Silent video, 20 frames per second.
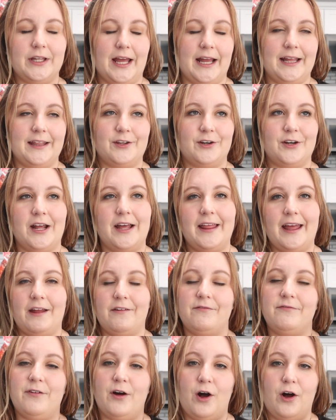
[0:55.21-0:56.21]
like they're not like
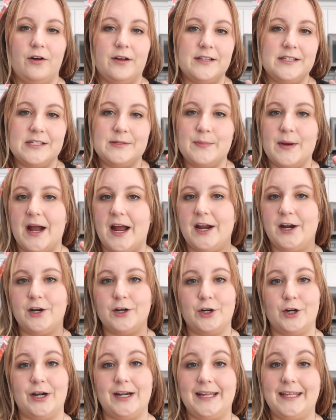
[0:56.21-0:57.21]
fall
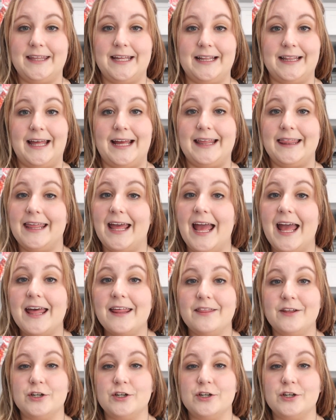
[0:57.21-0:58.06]
inspired or anything like that.